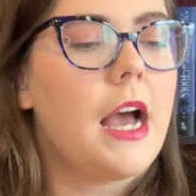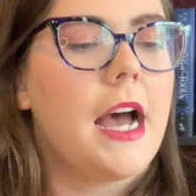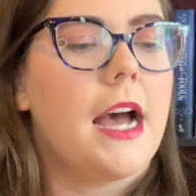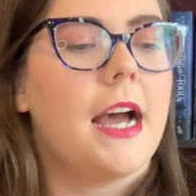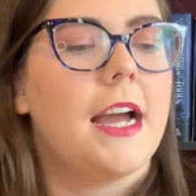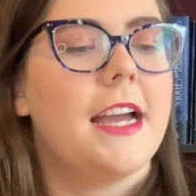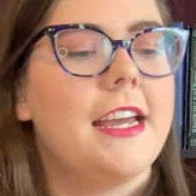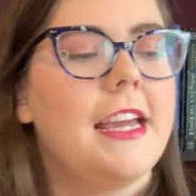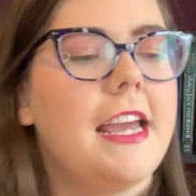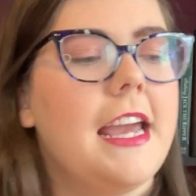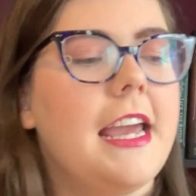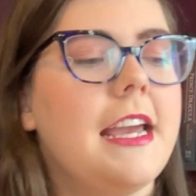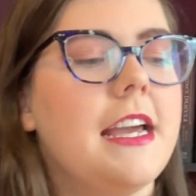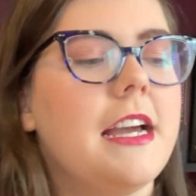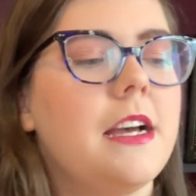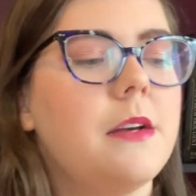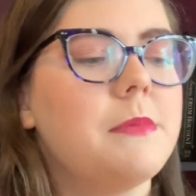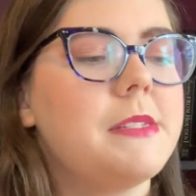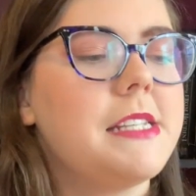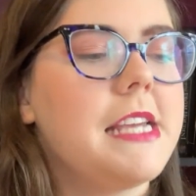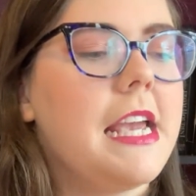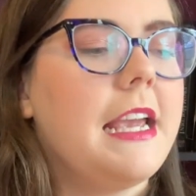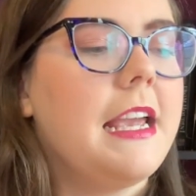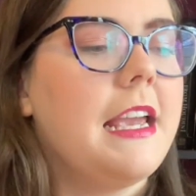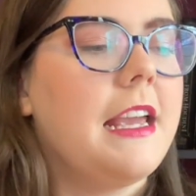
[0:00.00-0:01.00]
I am
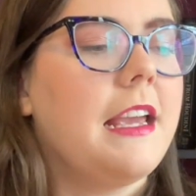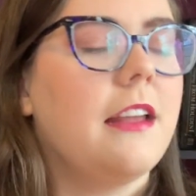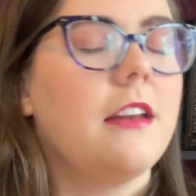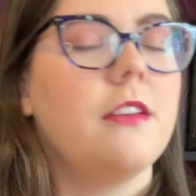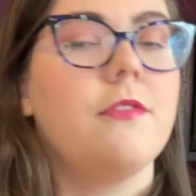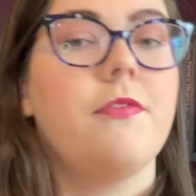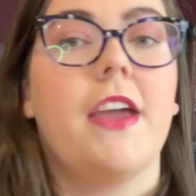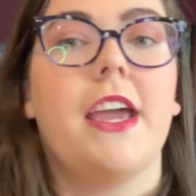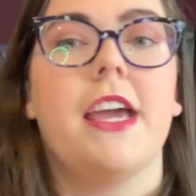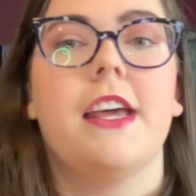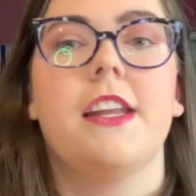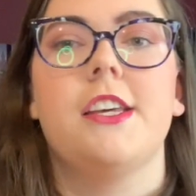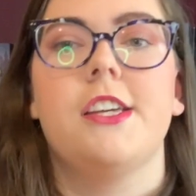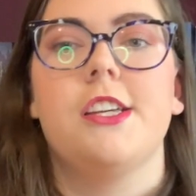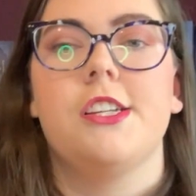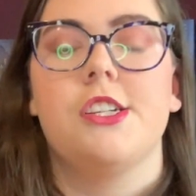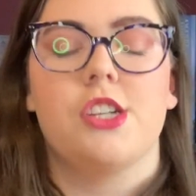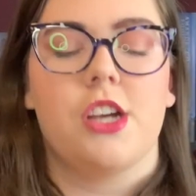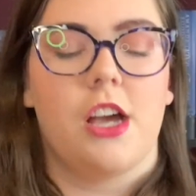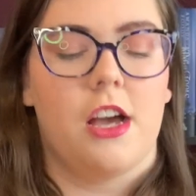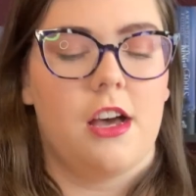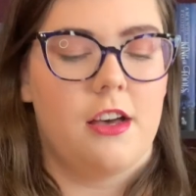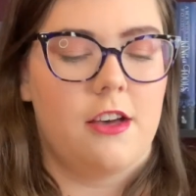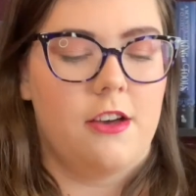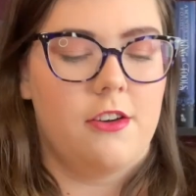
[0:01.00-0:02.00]
taking advantage
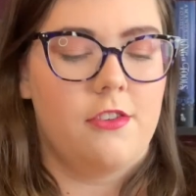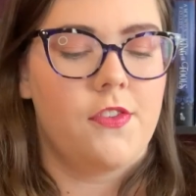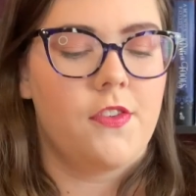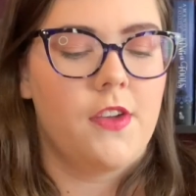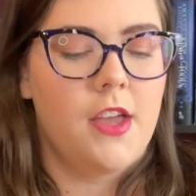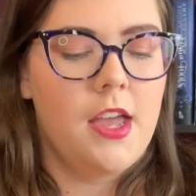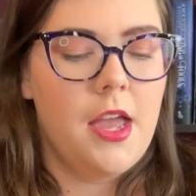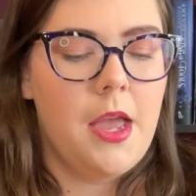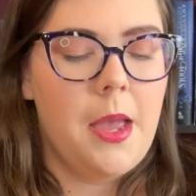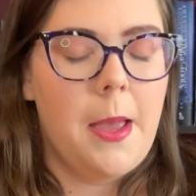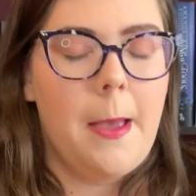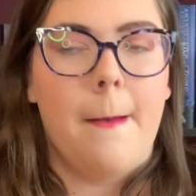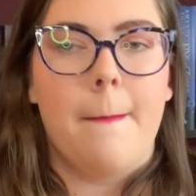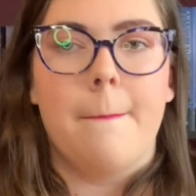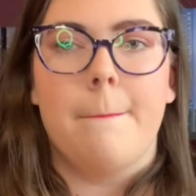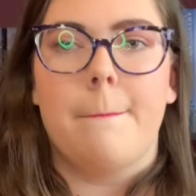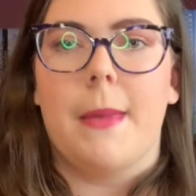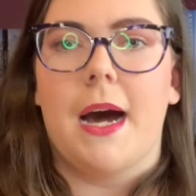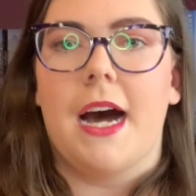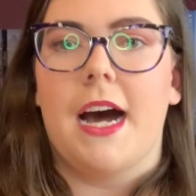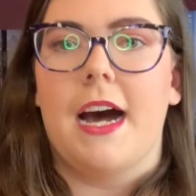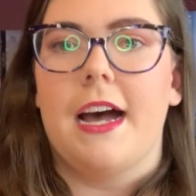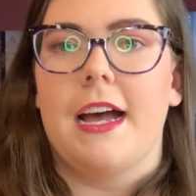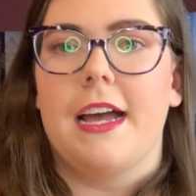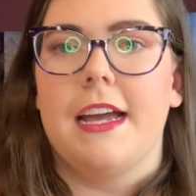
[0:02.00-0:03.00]
of
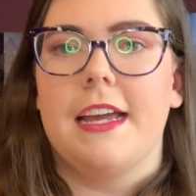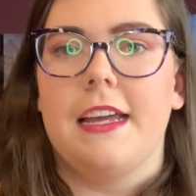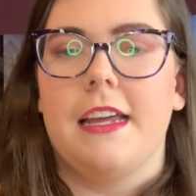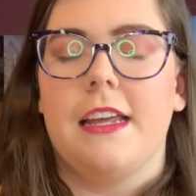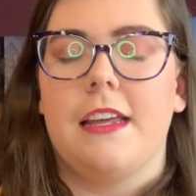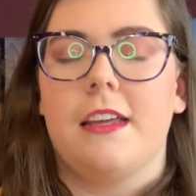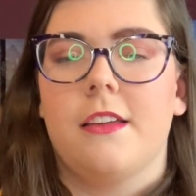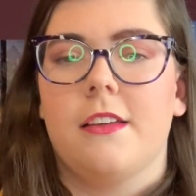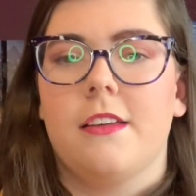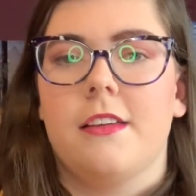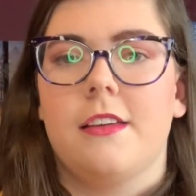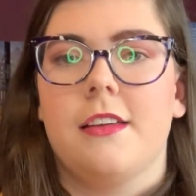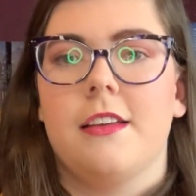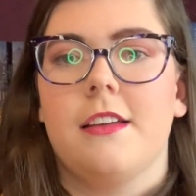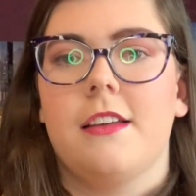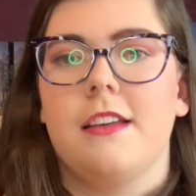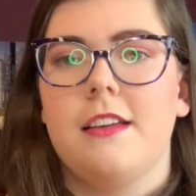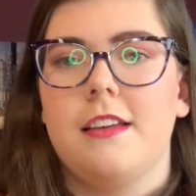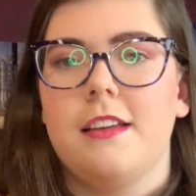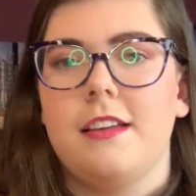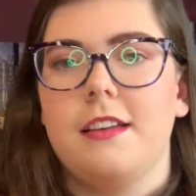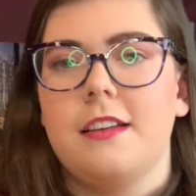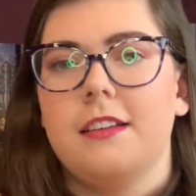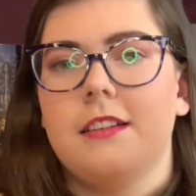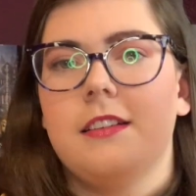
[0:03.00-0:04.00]
my
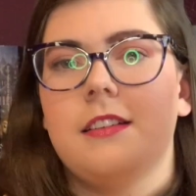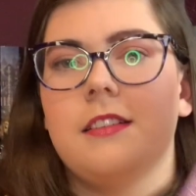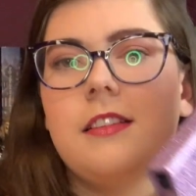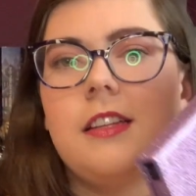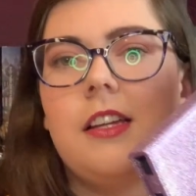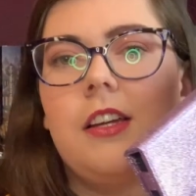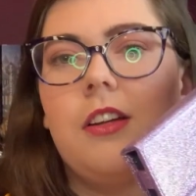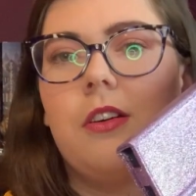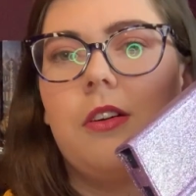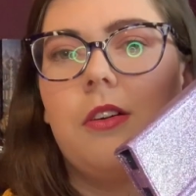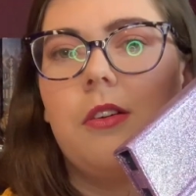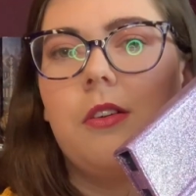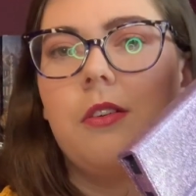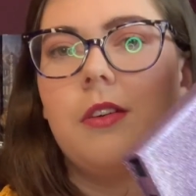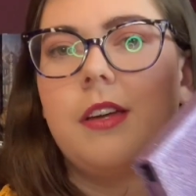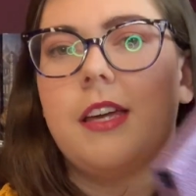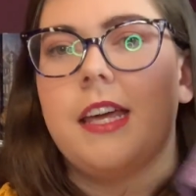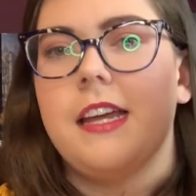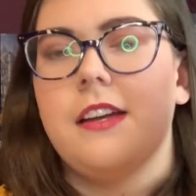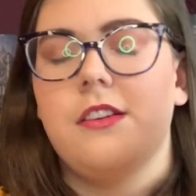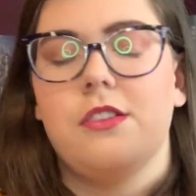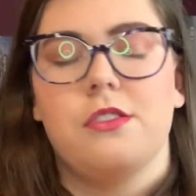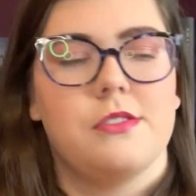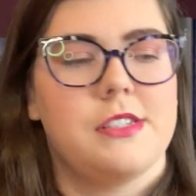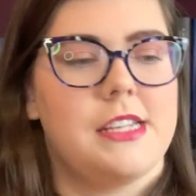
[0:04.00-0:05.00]
little
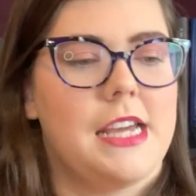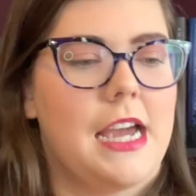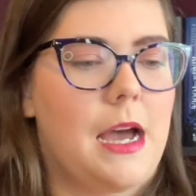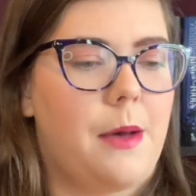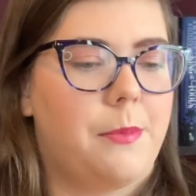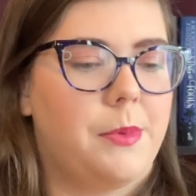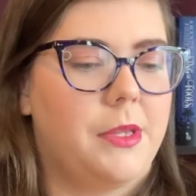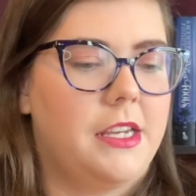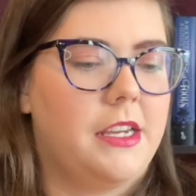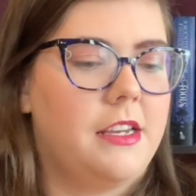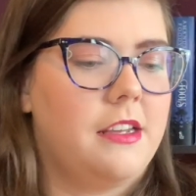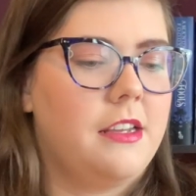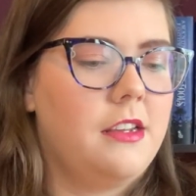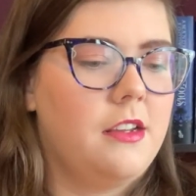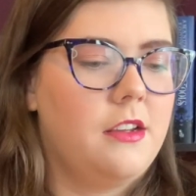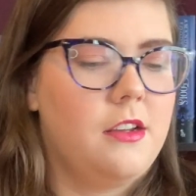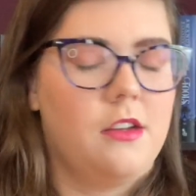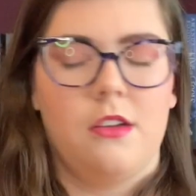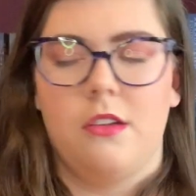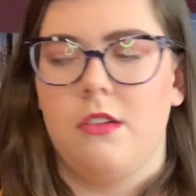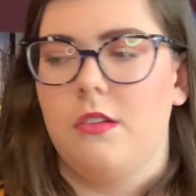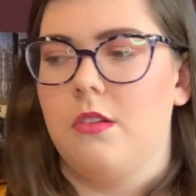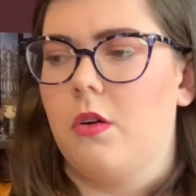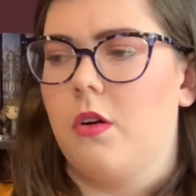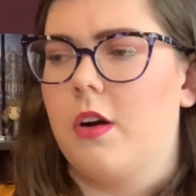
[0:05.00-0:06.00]
Kindle tablet,
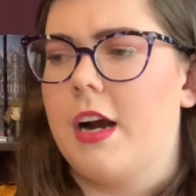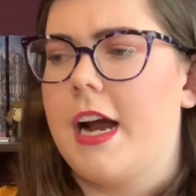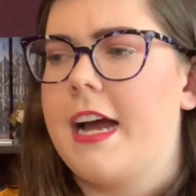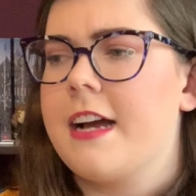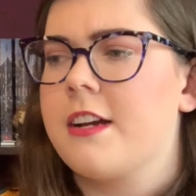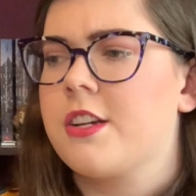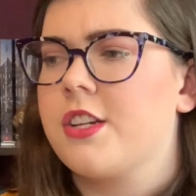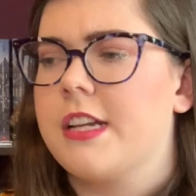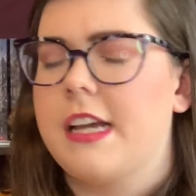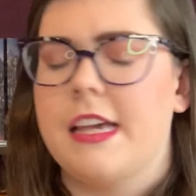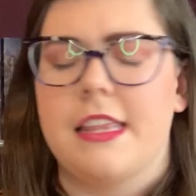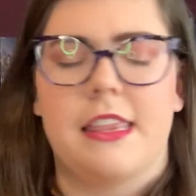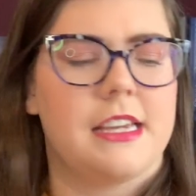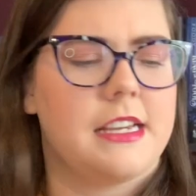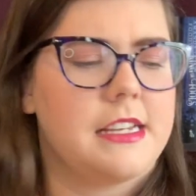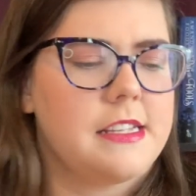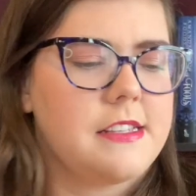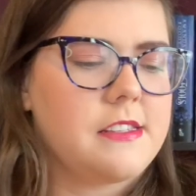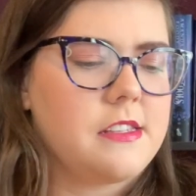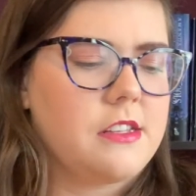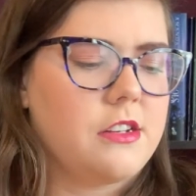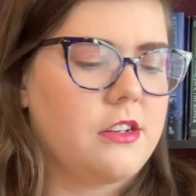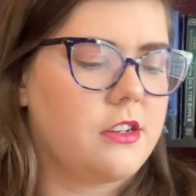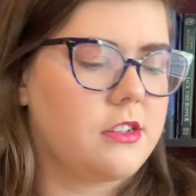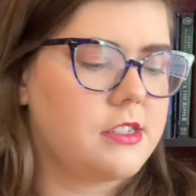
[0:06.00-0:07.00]
or actually I think it's
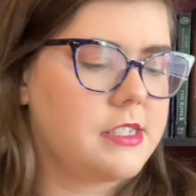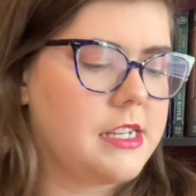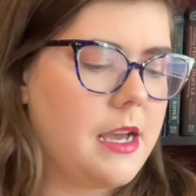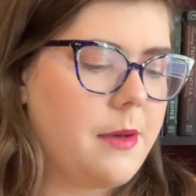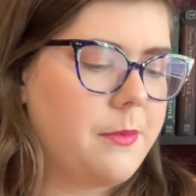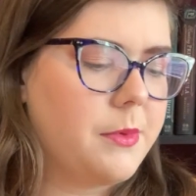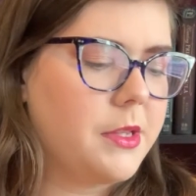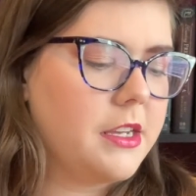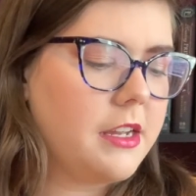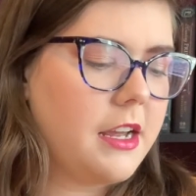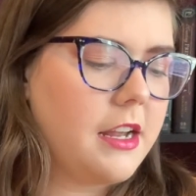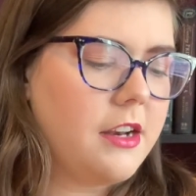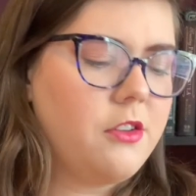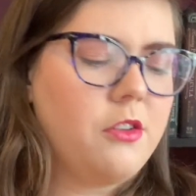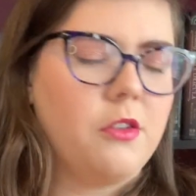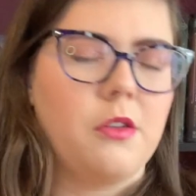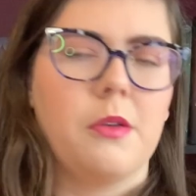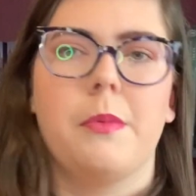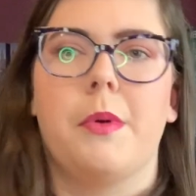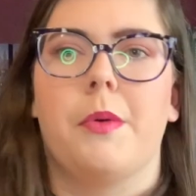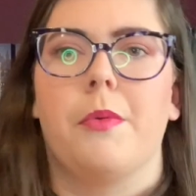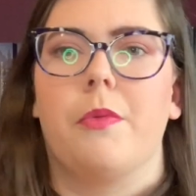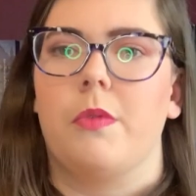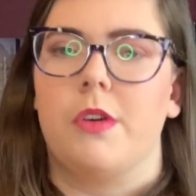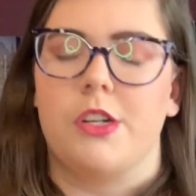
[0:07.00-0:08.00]
the Nook tablet. I don't
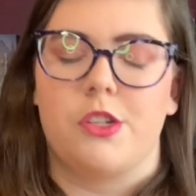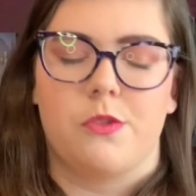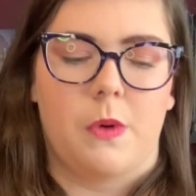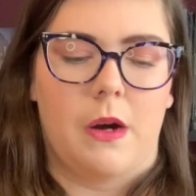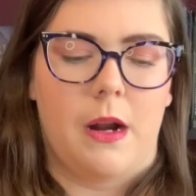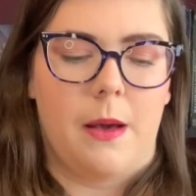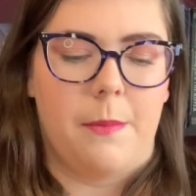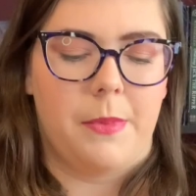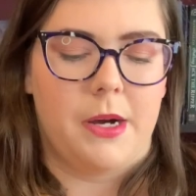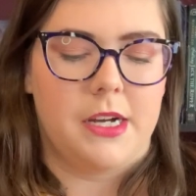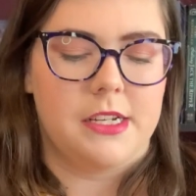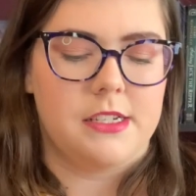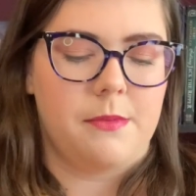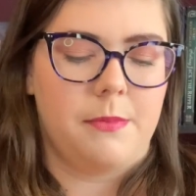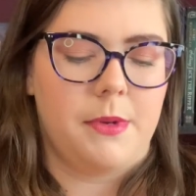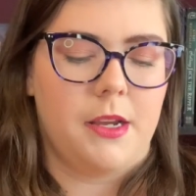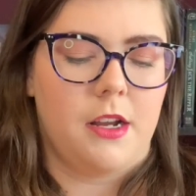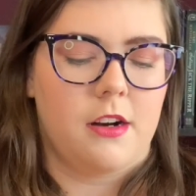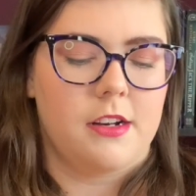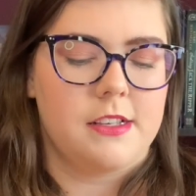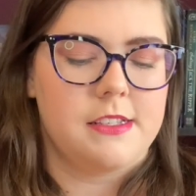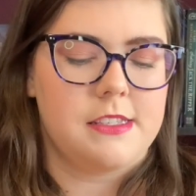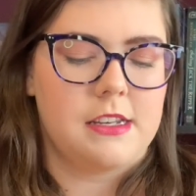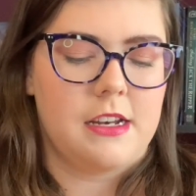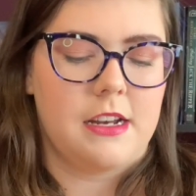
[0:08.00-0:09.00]
remember which one I bought, to be
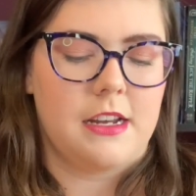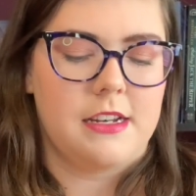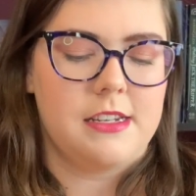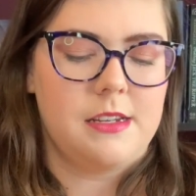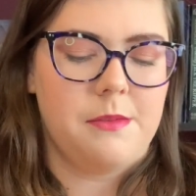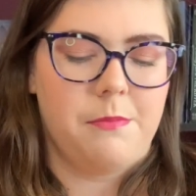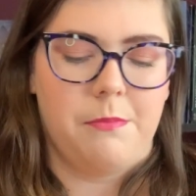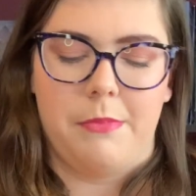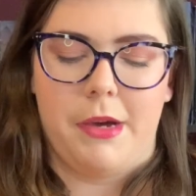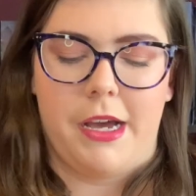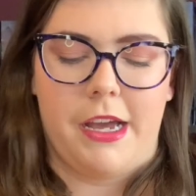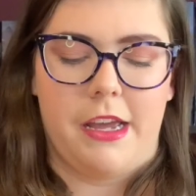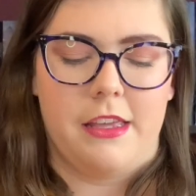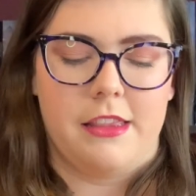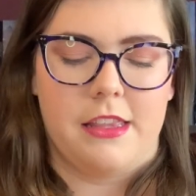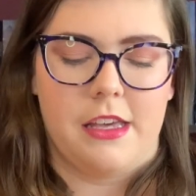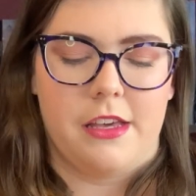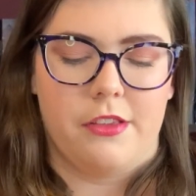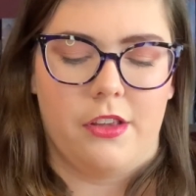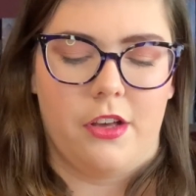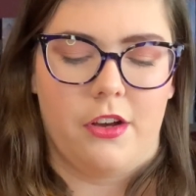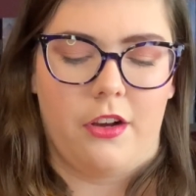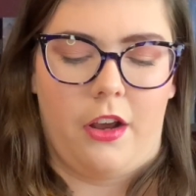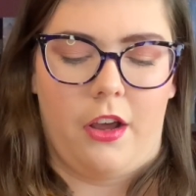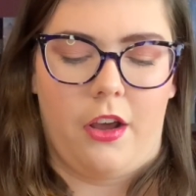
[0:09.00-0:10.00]
honest, and I didn't buy it
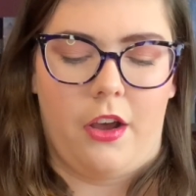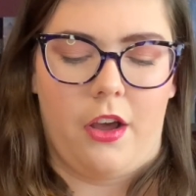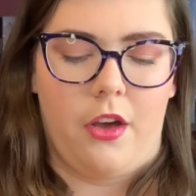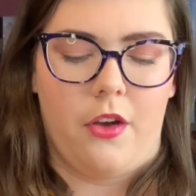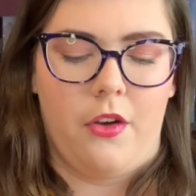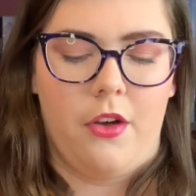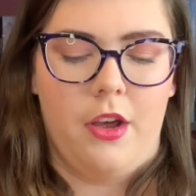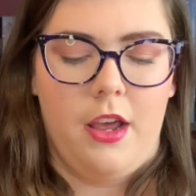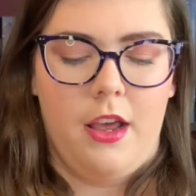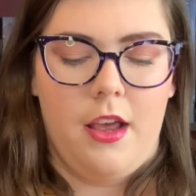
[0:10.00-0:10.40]
that long ago.